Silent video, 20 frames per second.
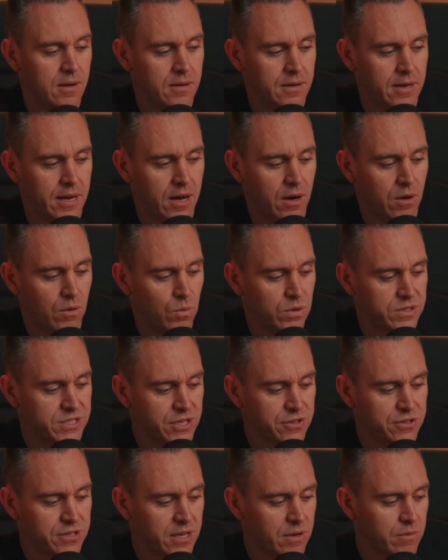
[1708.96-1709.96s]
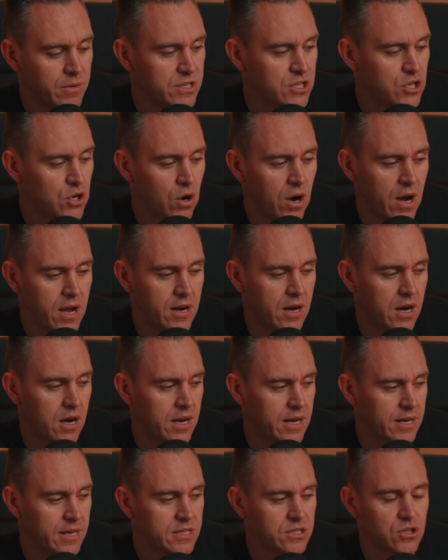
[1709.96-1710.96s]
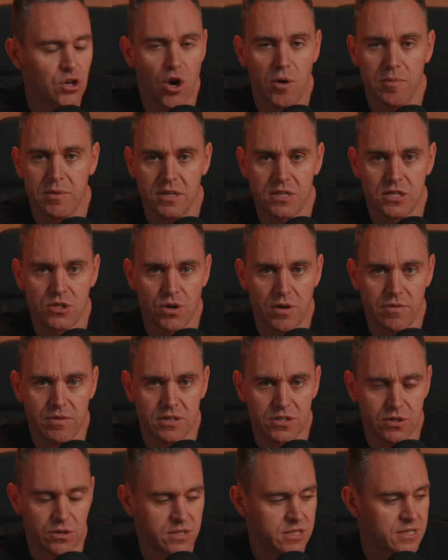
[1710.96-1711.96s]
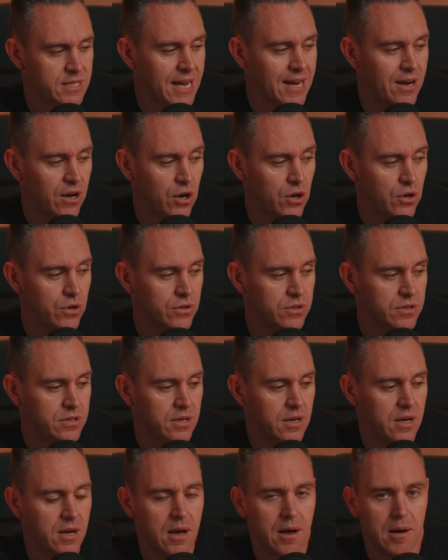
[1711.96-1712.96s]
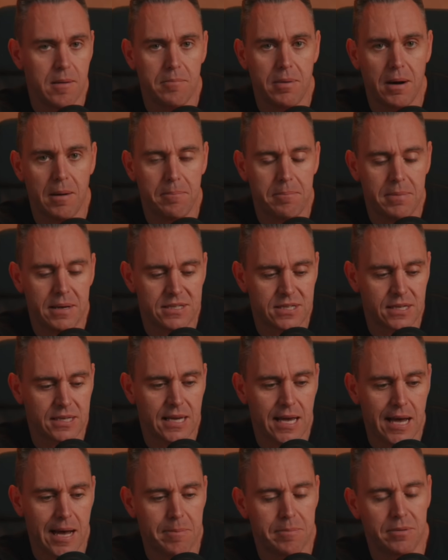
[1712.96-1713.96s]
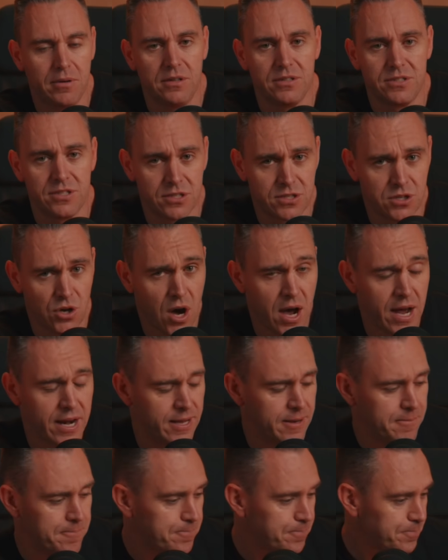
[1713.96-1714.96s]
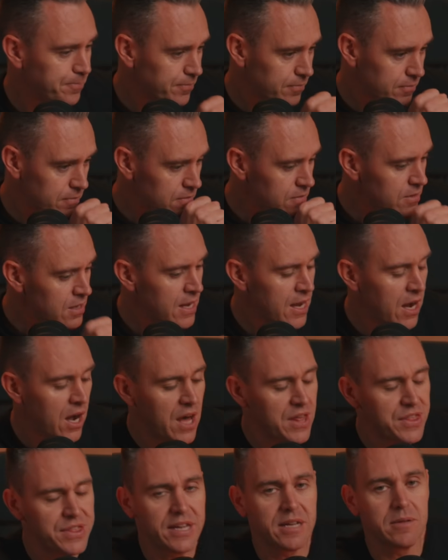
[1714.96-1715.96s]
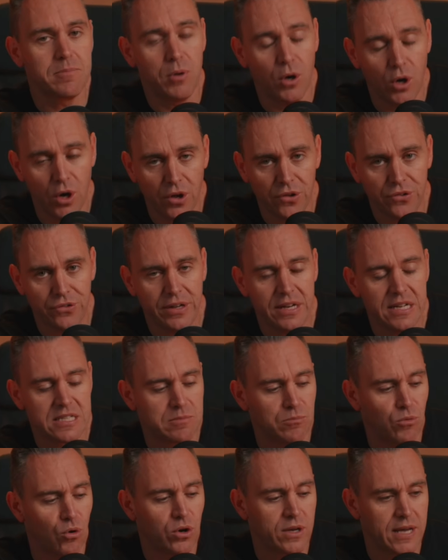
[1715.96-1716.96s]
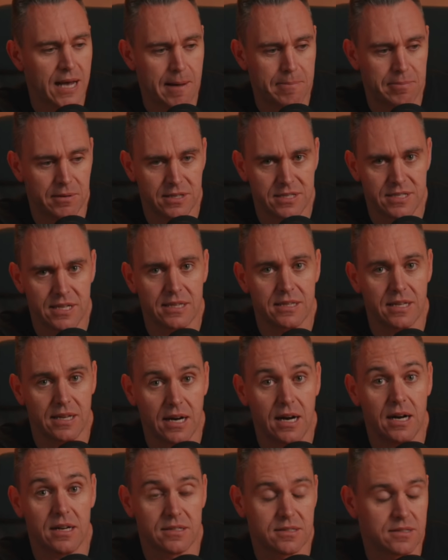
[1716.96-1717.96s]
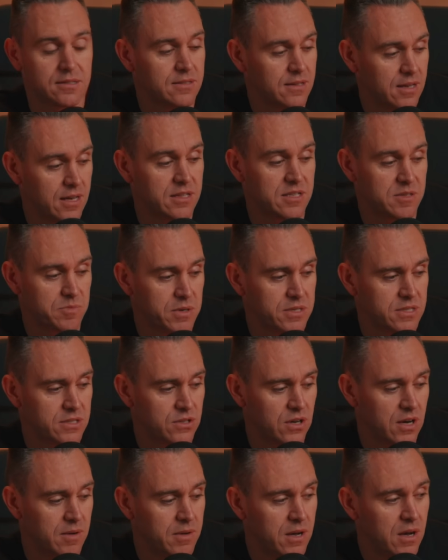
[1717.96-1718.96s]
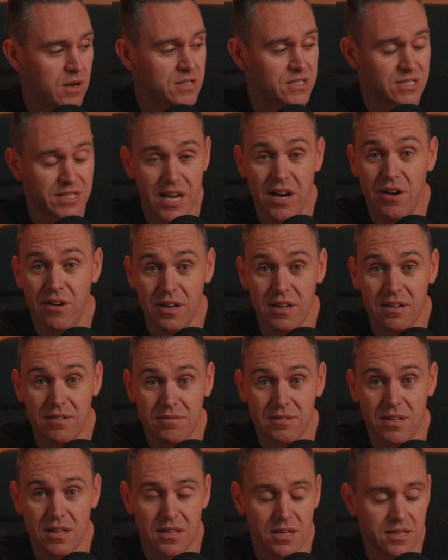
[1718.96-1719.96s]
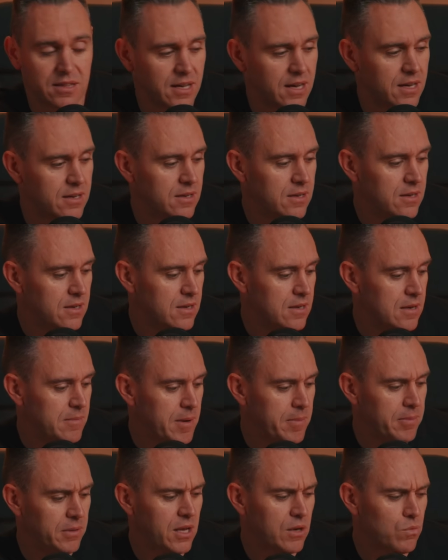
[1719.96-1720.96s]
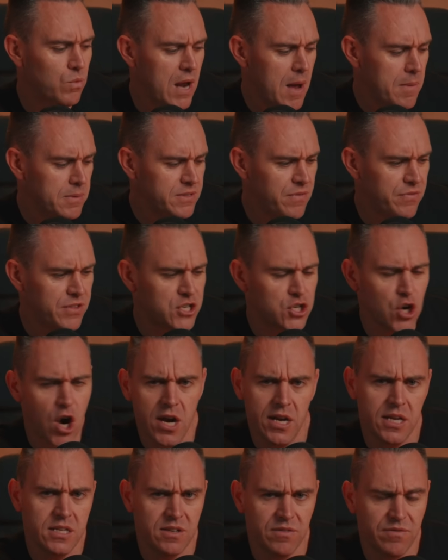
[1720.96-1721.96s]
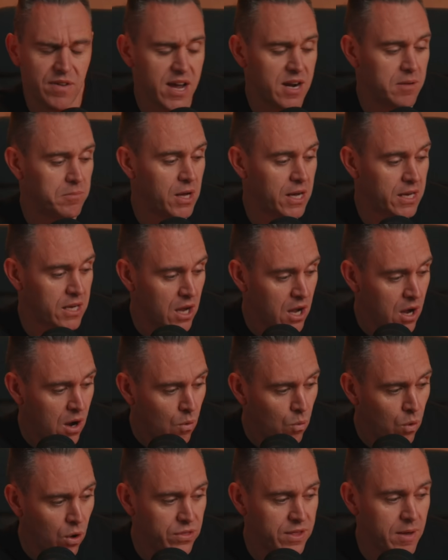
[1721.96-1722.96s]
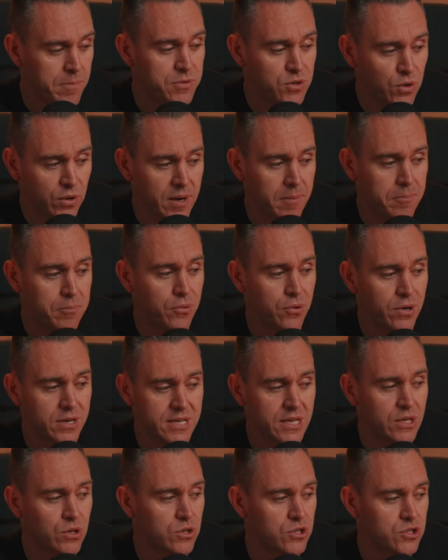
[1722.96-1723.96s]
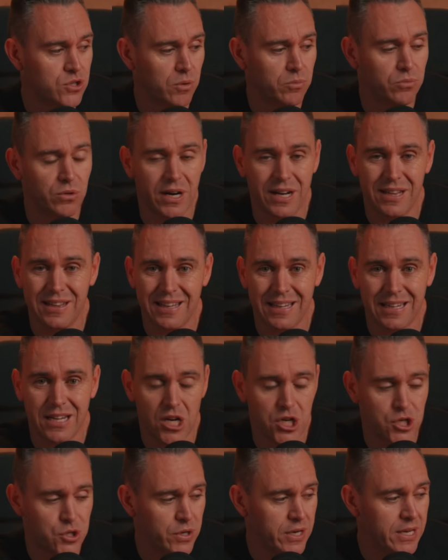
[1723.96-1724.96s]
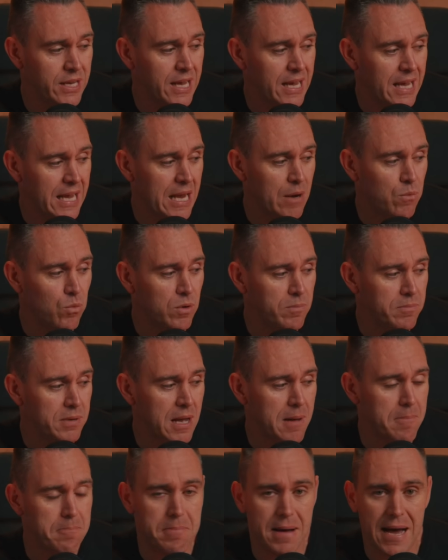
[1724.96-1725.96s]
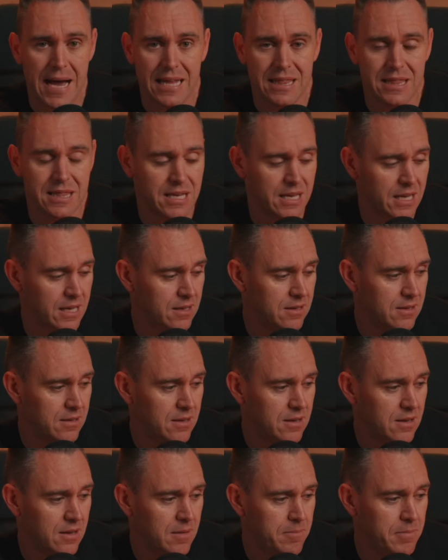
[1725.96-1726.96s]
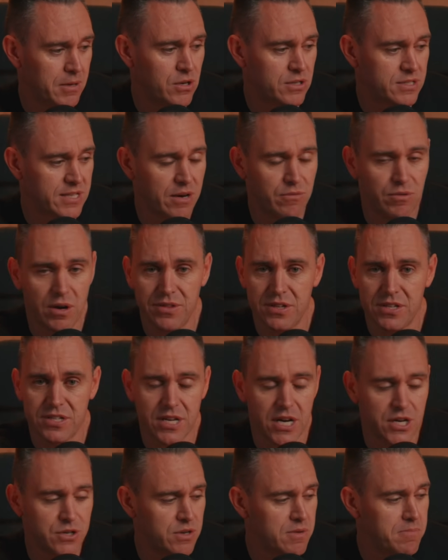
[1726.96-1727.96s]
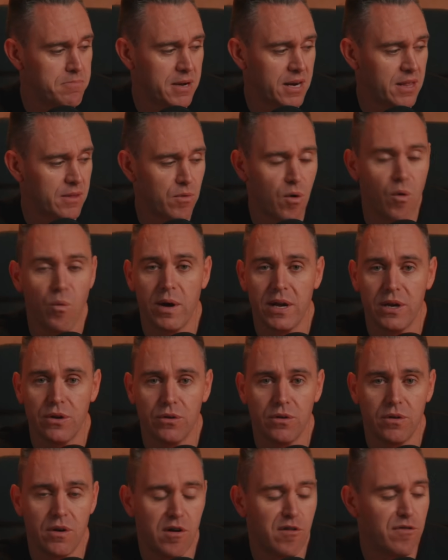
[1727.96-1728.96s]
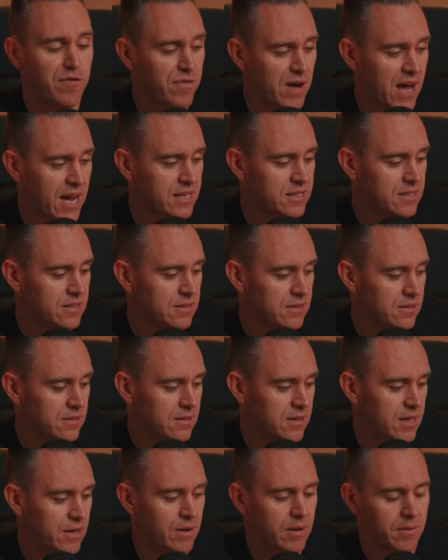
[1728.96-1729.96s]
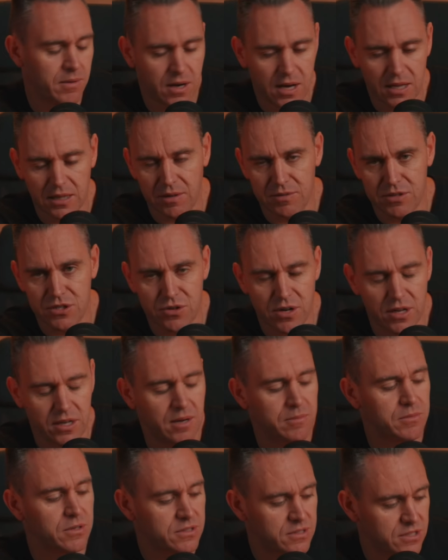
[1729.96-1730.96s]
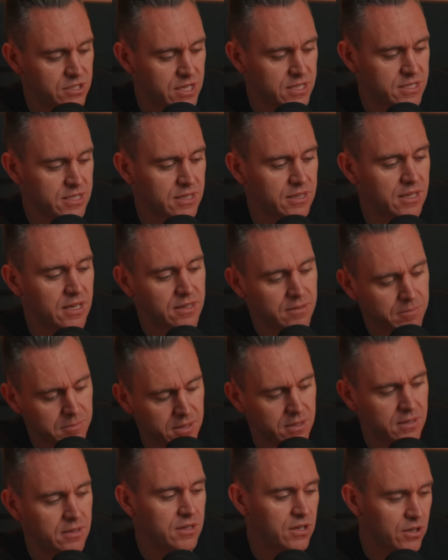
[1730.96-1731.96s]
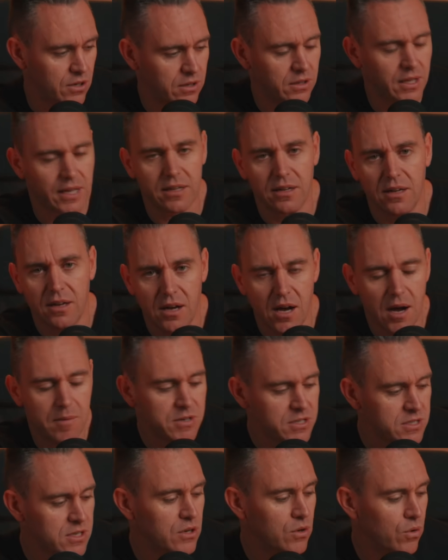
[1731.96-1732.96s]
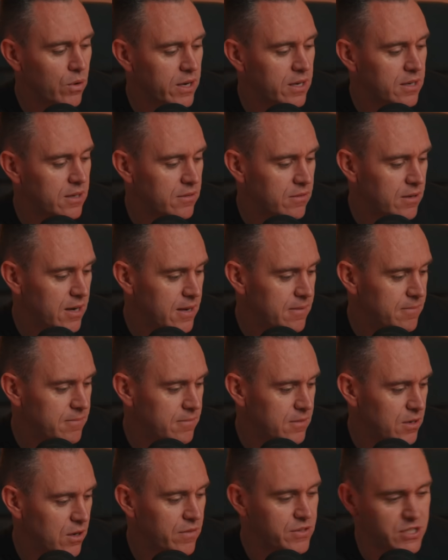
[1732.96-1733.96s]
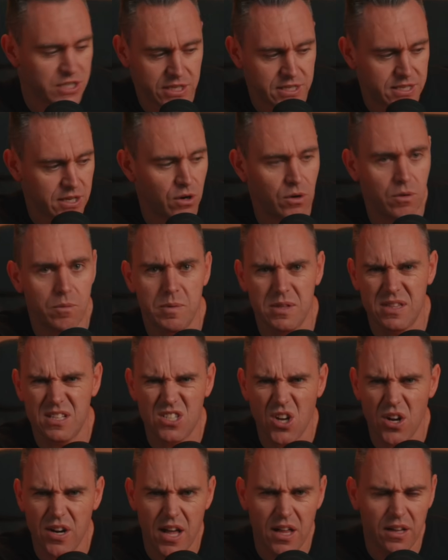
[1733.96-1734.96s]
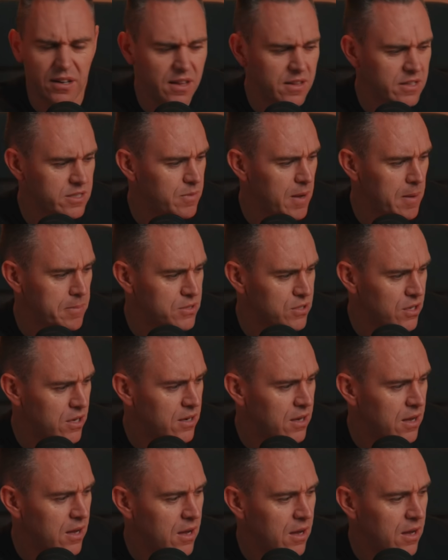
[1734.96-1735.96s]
Now, what's interesting with China, it is communist driven, so it's state owned, but it's a capitalist society. I think personally it's more capitalistic than us at this present time. Scary to think that. People are like, what happens if the Chinese invade? I'm like, well, they're doing a pretty good job running their country. It wouldn't be a bad thing because they'd run this country better than what we do. Fact. Anyway, I love Australia. I'm not suggesting that, but I'm just annoyed, right? As you can tell with the tonality of this episode,